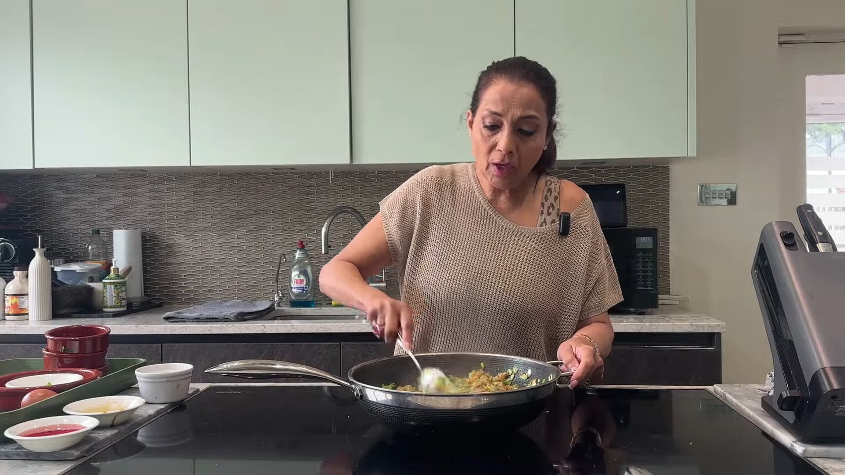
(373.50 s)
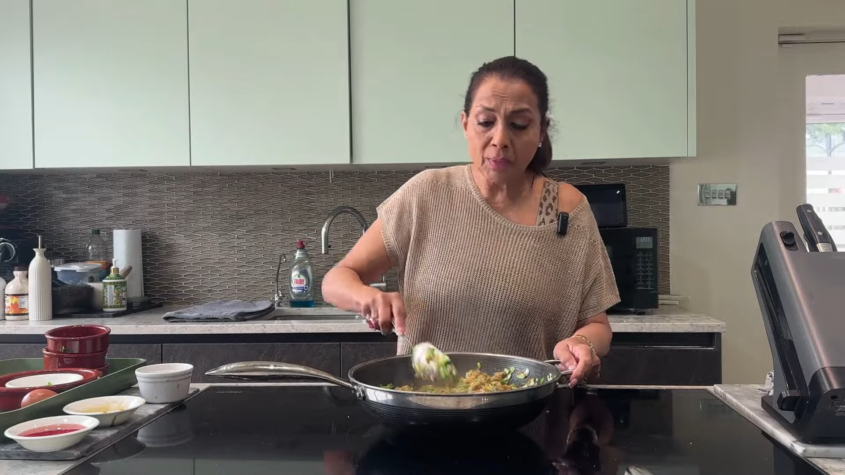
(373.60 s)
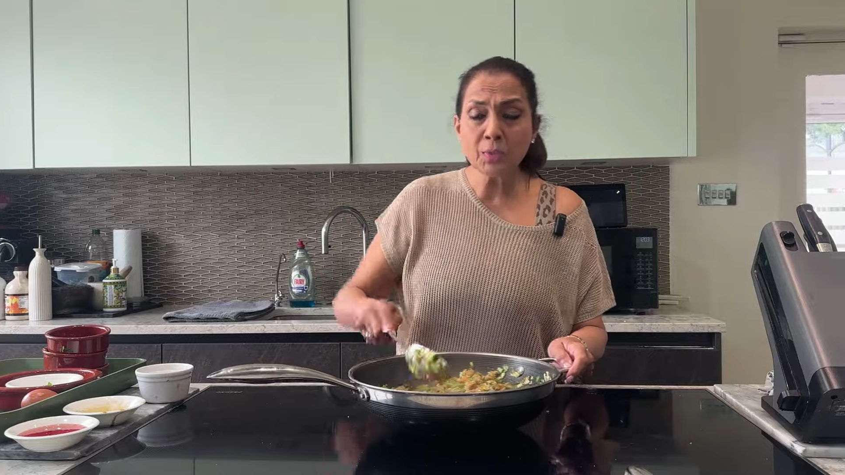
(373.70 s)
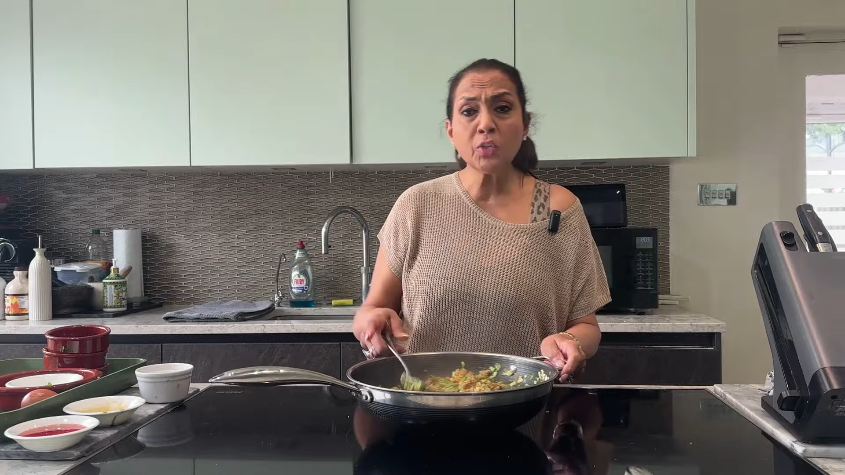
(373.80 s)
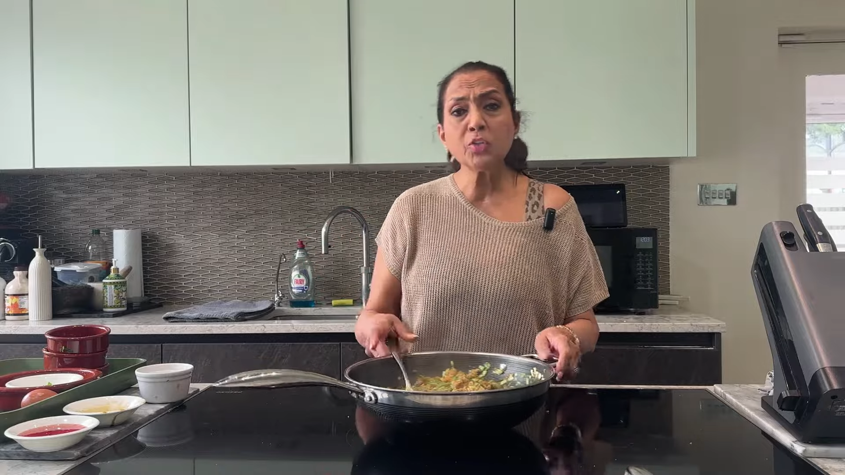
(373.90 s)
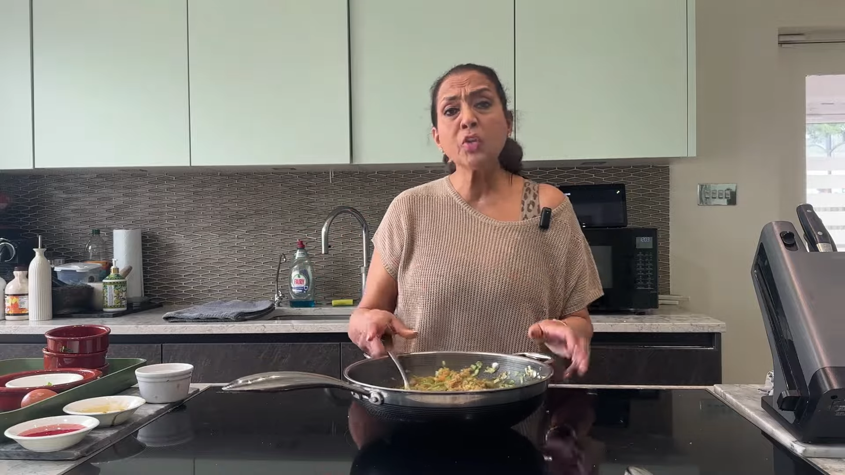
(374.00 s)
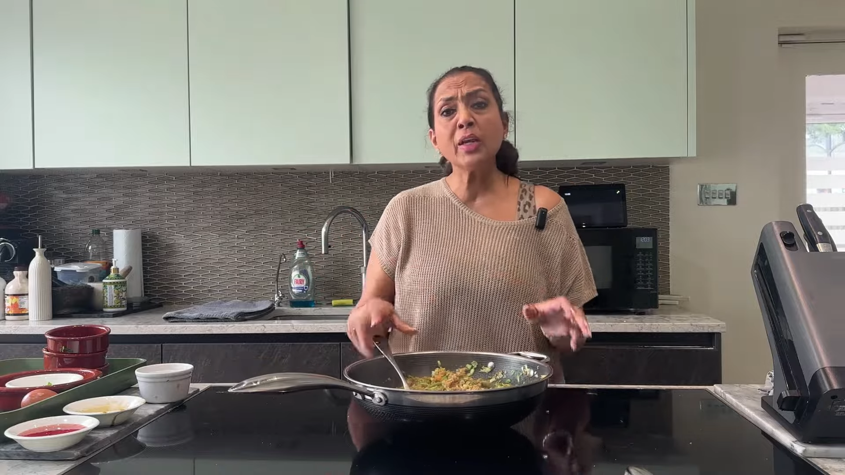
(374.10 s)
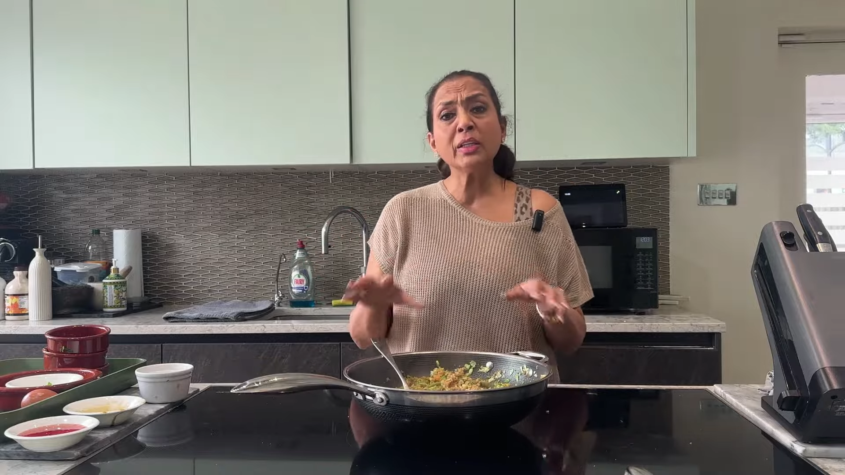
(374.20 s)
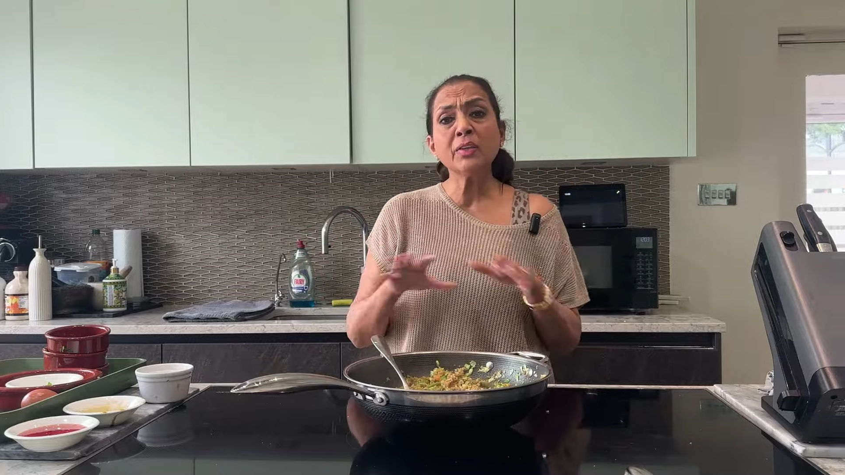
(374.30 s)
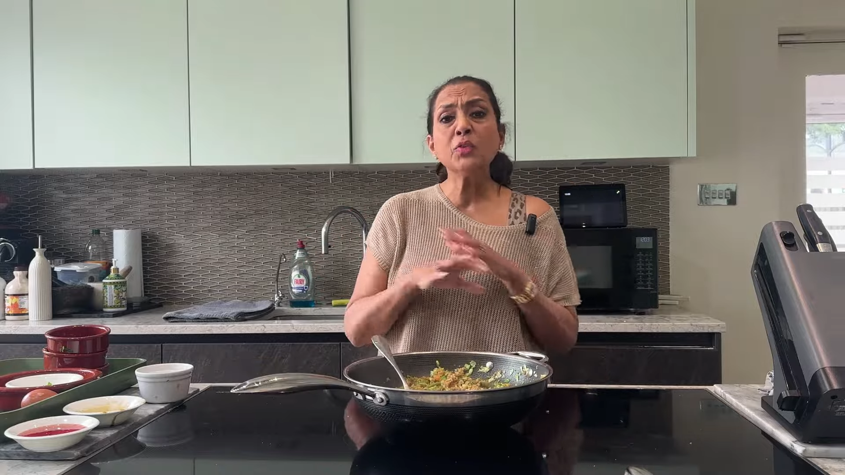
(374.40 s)
I'm going to try
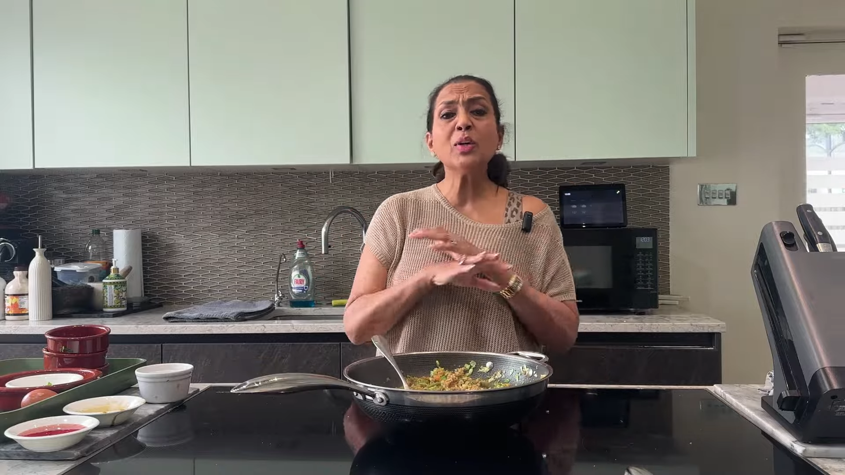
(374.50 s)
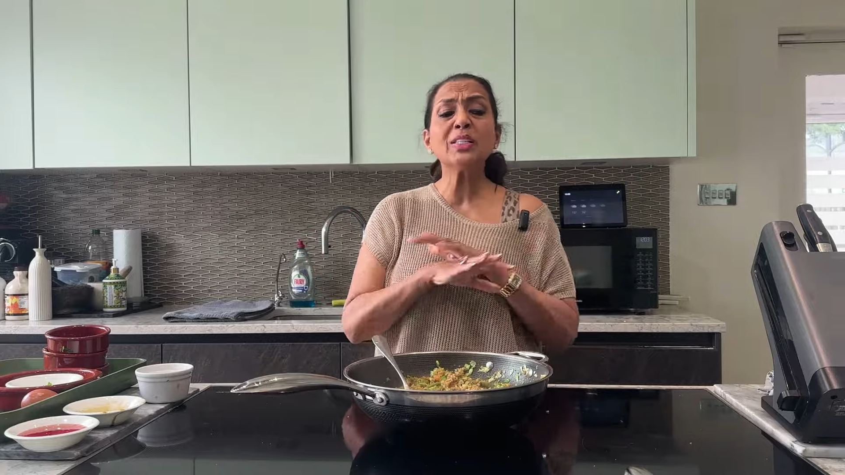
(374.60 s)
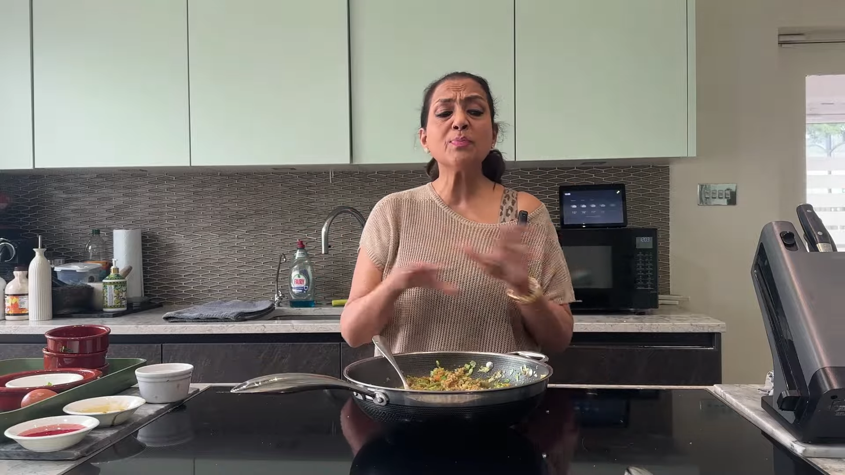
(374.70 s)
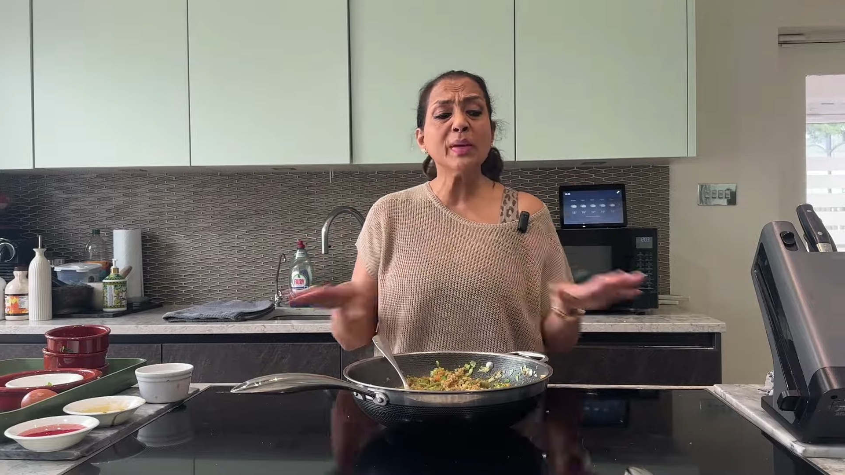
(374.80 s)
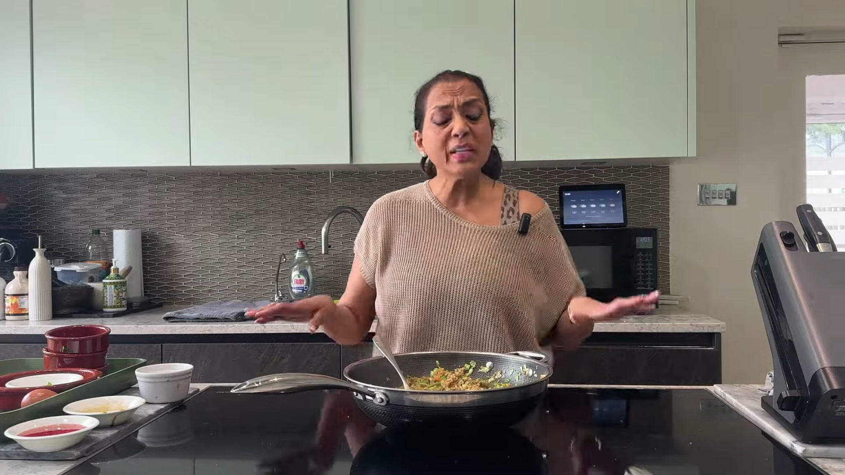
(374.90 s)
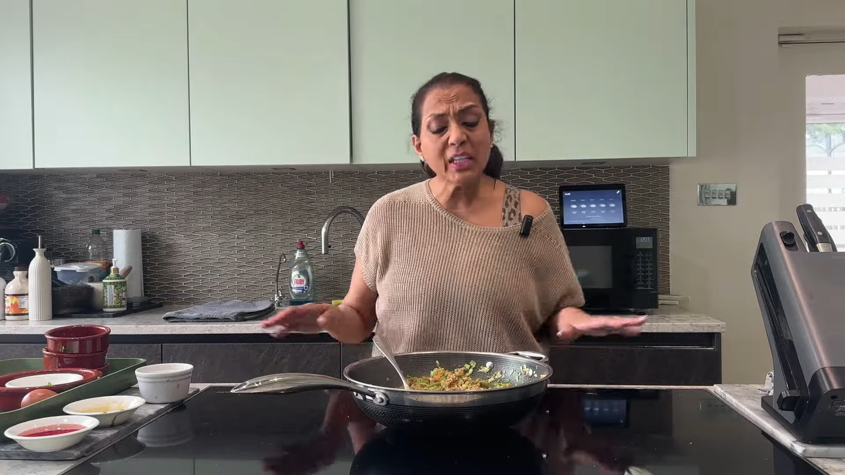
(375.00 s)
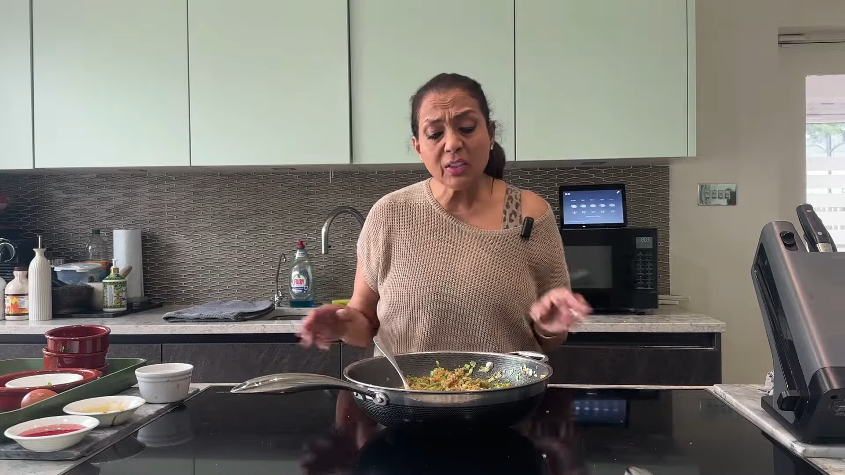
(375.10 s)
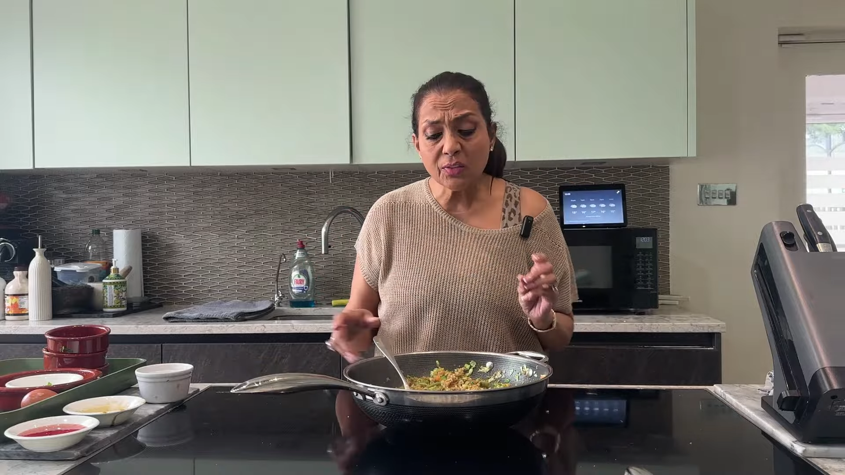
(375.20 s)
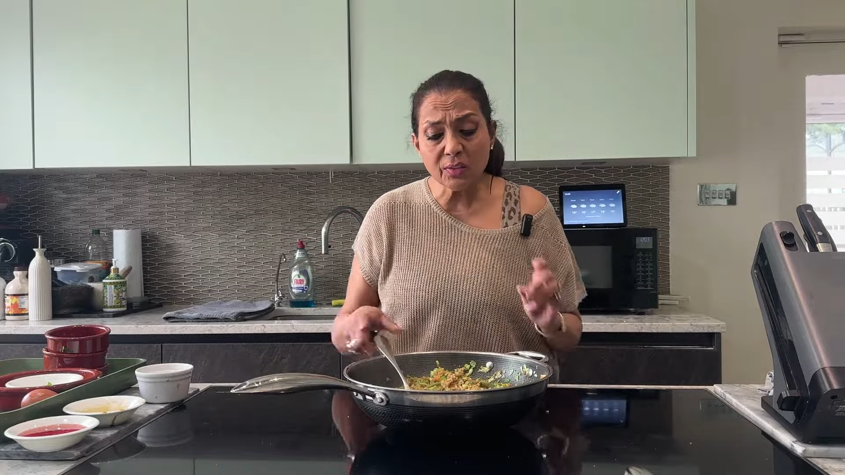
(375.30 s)
and give you as many